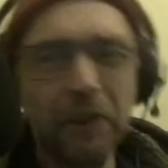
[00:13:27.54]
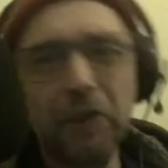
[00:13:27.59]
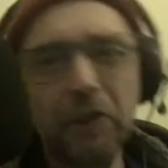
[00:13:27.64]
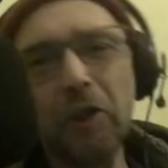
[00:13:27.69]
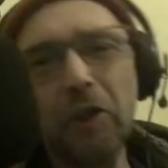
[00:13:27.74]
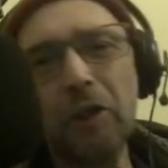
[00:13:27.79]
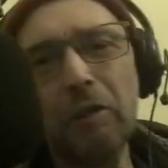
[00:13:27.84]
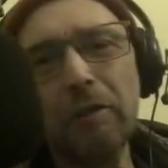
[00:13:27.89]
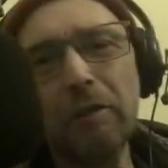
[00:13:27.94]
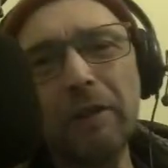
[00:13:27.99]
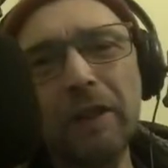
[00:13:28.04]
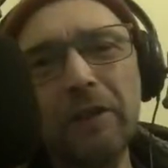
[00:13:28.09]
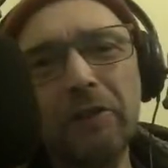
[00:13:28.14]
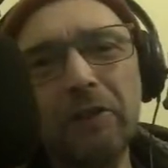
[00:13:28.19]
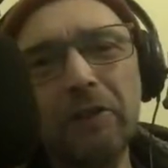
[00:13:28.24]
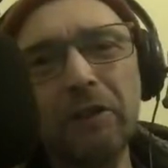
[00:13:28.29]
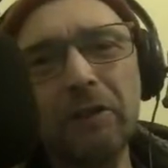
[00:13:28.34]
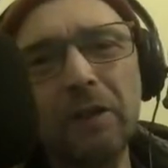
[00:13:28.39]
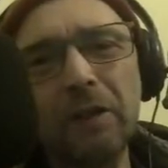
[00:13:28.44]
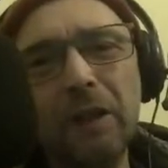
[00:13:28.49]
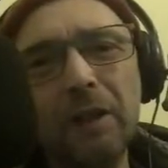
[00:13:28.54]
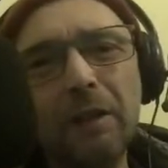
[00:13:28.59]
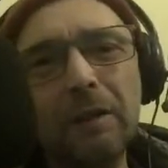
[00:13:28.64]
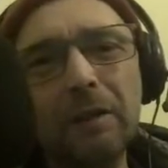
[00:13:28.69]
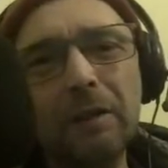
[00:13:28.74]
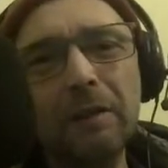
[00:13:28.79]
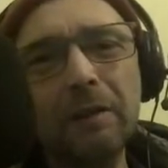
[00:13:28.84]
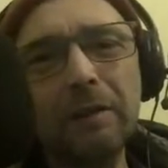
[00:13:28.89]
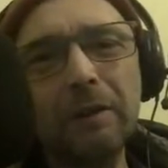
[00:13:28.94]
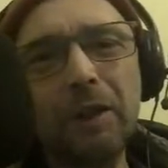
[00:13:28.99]
because you're into
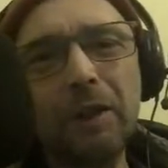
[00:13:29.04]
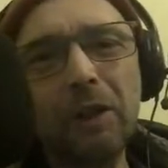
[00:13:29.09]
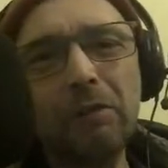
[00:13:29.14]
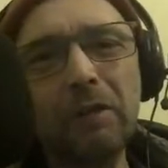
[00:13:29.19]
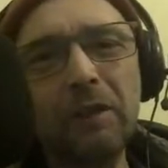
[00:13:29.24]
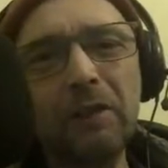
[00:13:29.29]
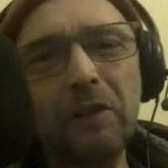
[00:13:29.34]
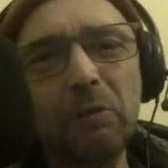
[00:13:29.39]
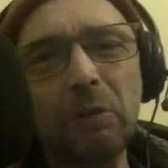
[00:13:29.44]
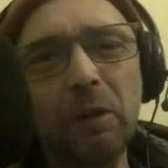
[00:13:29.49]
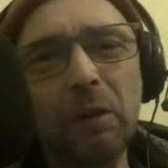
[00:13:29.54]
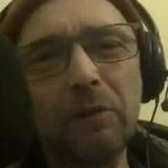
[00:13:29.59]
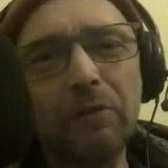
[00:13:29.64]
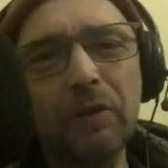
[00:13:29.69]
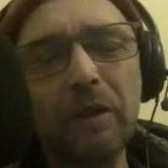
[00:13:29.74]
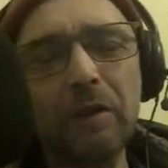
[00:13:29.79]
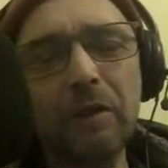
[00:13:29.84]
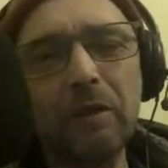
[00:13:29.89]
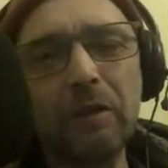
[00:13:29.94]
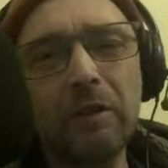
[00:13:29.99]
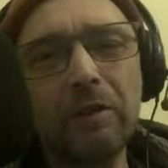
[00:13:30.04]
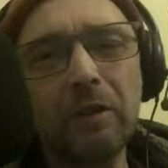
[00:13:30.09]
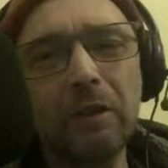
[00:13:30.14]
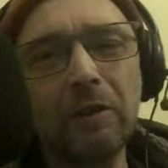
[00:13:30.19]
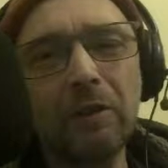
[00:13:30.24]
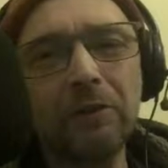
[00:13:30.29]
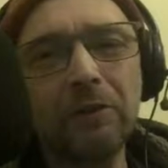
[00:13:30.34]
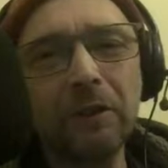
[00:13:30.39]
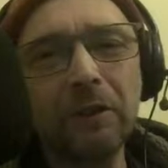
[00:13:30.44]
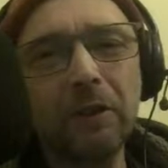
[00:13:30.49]
watching your
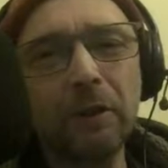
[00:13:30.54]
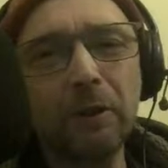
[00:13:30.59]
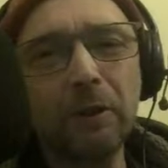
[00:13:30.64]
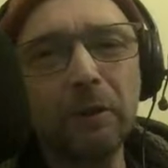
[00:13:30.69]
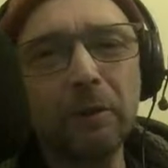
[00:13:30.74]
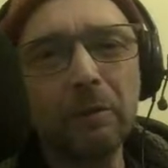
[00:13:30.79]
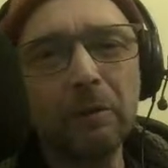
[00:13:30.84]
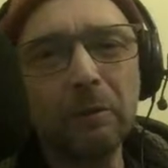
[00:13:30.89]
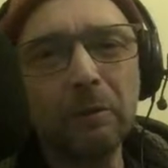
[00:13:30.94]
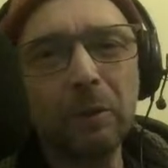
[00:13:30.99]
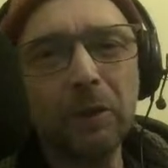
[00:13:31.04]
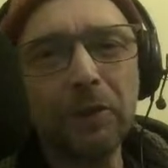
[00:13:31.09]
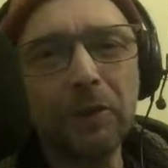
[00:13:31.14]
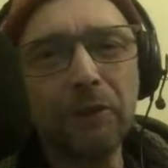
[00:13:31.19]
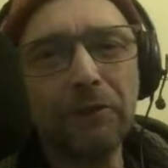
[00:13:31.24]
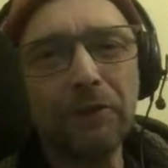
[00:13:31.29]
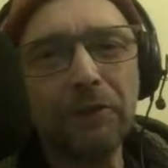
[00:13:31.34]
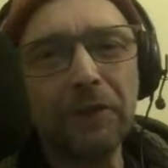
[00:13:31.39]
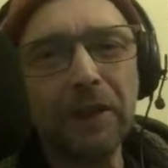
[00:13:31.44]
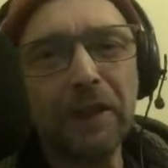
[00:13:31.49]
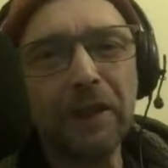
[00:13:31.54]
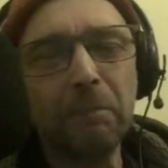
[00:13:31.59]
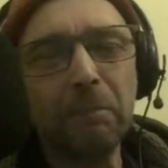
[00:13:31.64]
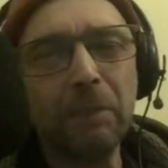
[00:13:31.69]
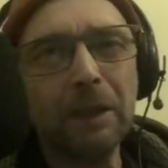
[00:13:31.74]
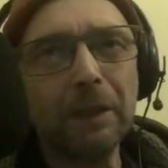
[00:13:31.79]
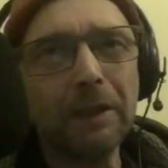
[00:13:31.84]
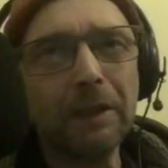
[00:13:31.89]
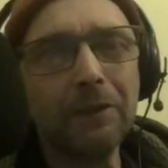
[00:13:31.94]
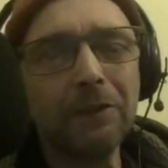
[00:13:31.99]
Doctor Who, which you've seen a
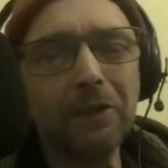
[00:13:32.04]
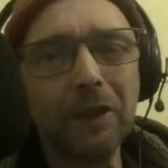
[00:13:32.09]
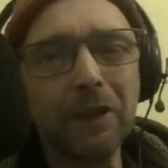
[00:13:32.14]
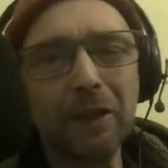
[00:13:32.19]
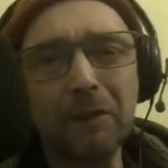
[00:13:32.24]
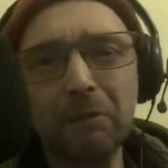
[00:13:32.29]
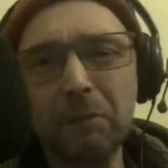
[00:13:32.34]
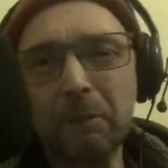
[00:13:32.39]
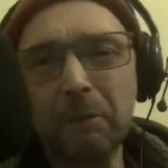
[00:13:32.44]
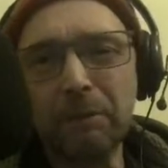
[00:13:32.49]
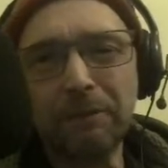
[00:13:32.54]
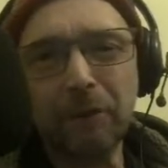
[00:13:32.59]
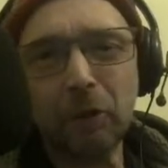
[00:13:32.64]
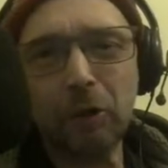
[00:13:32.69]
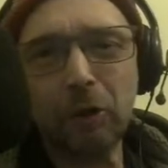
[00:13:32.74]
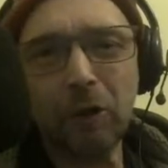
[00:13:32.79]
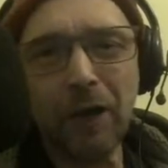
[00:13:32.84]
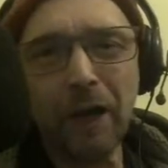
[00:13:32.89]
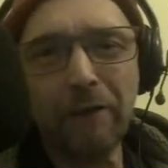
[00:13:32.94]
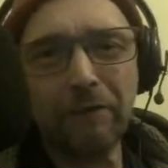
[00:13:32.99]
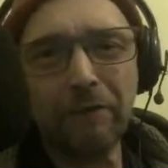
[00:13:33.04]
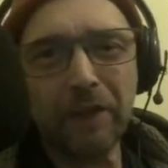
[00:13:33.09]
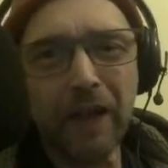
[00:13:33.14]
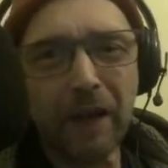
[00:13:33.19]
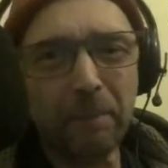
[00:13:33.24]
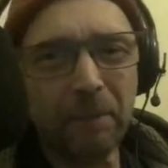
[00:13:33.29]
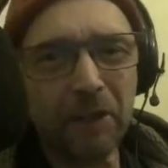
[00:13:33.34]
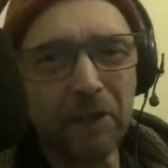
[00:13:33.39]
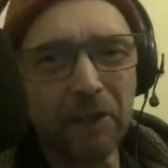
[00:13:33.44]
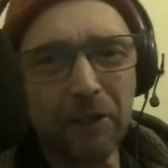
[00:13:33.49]
million times before every
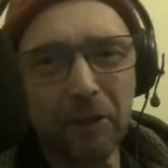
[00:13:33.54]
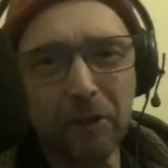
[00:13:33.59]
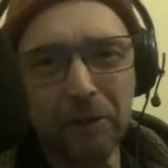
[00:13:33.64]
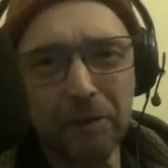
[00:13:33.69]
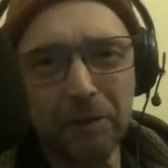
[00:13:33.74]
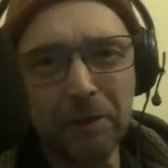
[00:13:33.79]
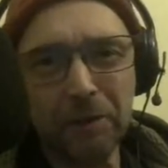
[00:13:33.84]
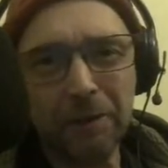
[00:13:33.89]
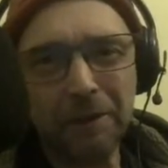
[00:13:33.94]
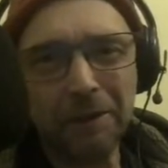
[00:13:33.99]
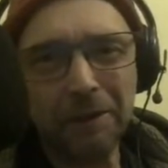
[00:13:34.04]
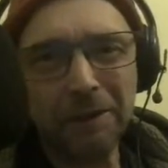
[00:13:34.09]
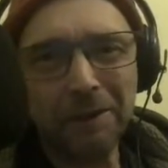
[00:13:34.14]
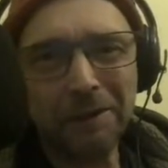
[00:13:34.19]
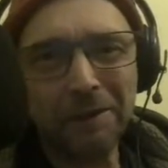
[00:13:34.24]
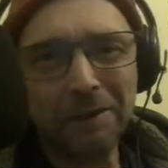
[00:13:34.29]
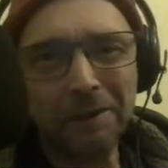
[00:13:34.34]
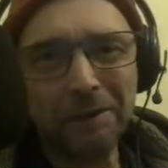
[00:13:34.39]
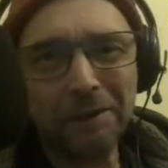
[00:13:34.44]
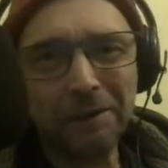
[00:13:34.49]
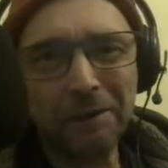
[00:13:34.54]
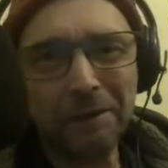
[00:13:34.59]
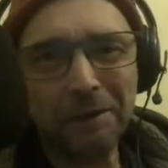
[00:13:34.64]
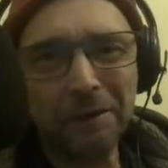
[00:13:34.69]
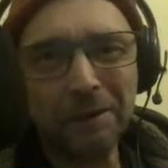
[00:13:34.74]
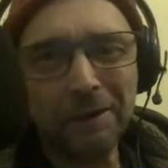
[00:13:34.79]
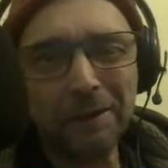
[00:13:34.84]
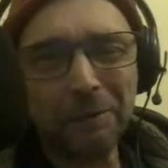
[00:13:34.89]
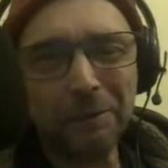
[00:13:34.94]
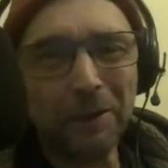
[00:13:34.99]
episode,
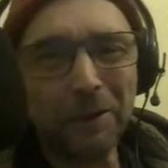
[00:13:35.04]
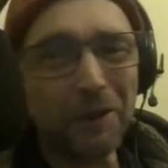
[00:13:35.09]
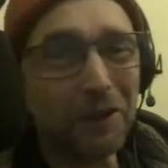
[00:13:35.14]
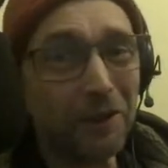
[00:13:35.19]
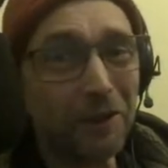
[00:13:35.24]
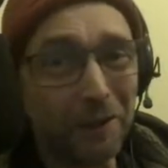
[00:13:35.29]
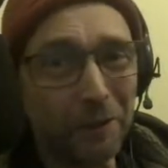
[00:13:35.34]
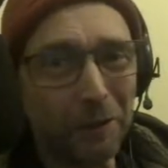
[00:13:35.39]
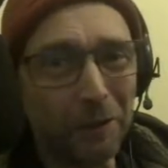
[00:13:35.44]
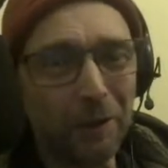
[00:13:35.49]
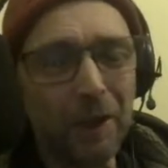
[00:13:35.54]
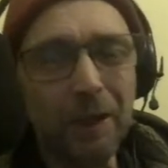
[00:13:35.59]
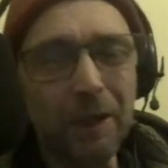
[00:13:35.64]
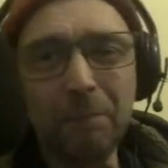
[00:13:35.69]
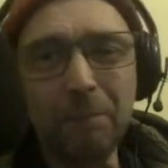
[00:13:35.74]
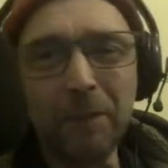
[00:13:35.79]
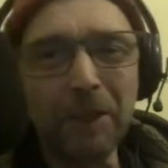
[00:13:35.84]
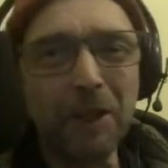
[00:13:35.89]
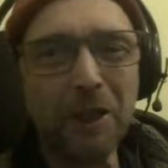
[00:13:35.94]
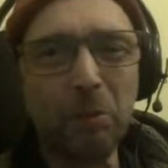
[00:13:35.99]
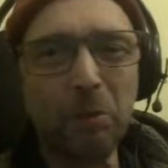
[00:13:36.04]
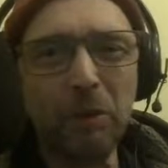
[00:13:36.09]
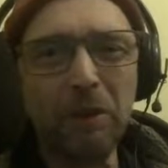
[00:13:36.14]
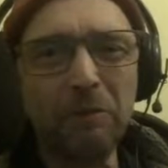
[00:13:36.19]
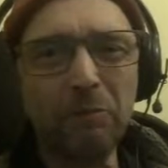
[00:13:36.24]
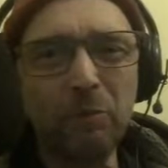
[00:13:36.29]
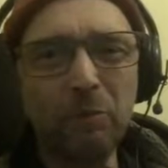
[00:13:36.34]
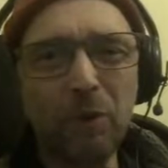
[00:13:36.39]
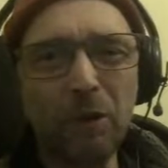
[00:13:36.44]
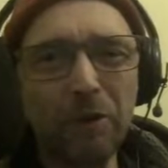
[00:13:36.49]
which is cool. But you
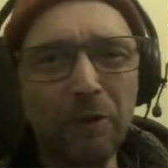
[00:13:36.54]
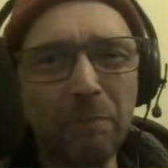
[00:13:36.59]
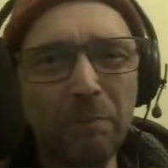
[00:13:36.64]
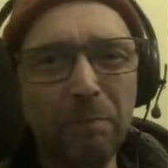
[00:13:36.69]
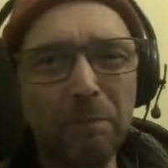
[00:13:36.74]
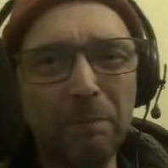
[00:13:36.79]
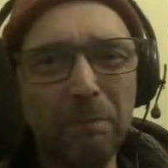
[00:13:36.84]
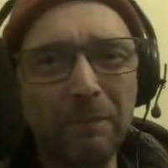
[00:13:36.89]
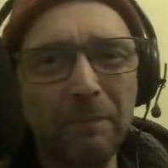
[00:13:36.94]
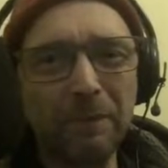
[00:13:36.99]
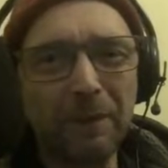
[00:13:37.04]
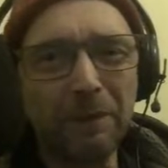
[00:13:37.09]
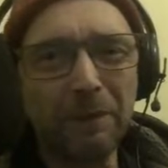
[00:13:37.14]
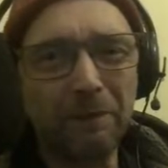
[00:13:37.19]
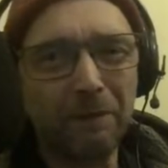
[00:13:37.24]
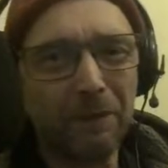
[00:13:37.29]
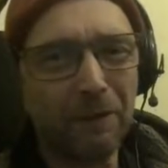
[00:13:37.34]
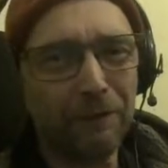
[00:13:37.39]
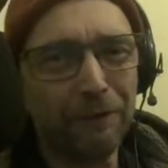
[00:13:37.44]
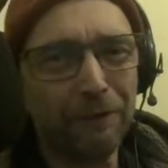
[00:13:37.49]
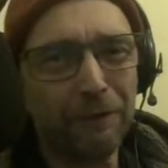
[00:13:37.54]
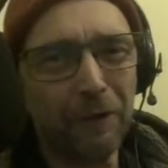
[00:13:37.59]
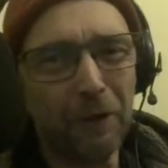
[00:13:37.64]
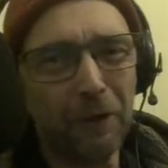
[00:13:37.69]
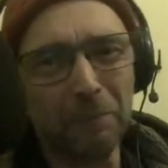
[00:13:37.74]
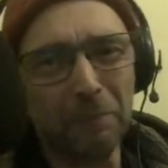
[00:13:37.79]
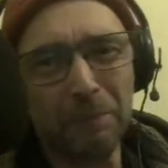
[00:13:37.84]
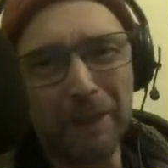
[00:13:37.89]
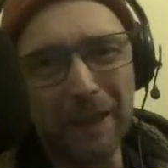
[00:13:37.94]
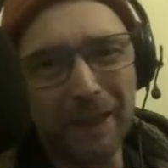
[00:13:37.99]
wouldn't watch the
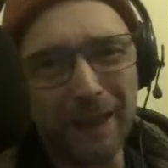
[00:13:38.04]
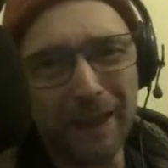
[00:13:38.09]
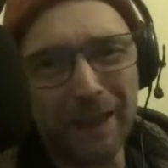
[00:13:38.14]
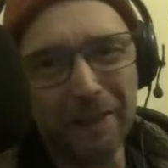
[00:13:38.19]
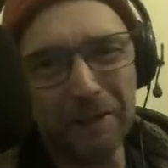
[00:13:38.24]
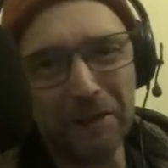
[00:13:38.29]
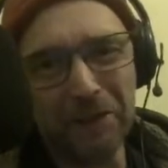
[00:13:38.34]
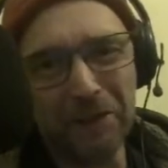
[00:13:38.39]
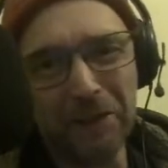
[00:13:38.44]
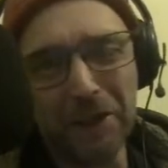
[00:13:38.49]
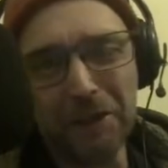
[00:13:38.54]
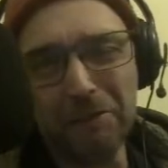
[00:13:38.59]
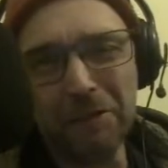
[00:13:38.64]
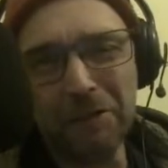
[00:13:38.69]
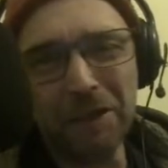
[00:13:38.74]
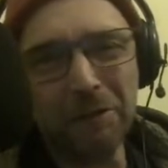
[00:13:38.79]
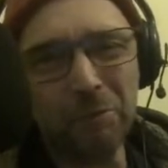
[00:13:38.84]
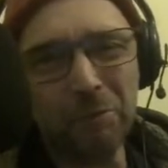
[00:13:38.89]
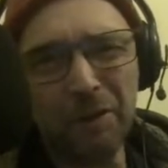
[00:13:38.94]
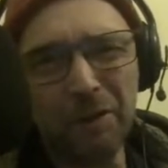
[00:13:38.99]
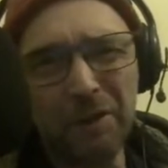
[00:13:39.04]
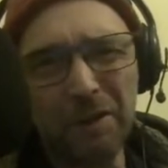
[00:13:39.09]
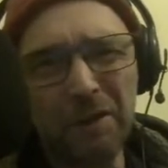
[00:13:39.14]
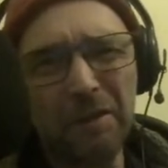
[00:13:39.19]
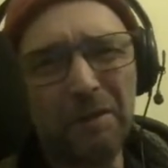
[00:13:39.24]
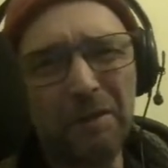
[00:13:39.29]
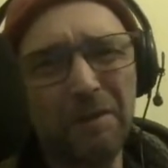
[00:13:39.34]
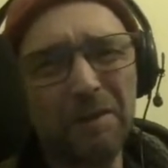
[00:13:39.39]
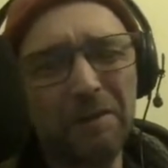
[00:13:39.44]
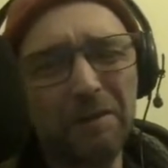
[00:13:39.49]
first Blackadder series, would
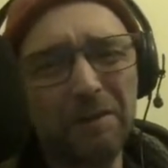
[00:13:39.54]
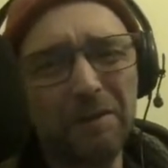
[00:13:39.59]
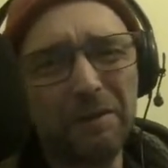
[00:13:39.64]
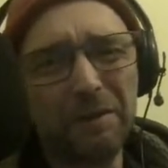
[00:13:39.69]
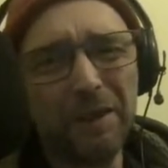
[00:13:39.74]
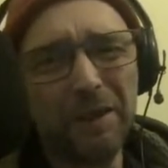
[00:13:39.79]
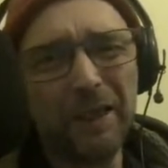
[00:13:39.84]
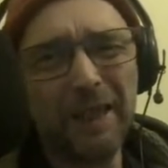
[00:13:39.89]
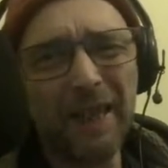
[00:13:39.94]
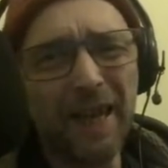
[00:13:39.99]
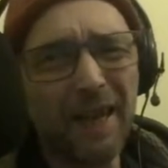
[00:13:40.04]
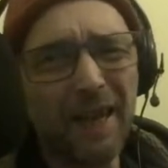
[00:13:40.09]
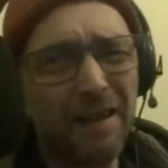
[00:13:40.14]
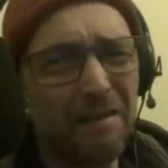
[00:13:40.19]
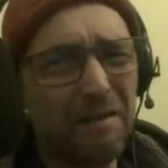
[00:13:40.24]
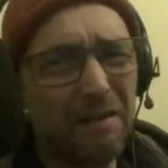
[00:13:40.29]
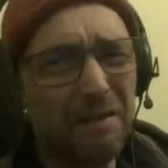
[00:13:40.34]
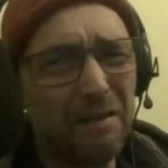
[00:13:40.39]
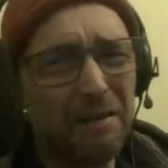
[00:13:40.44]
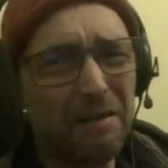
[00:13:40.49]
you? Again?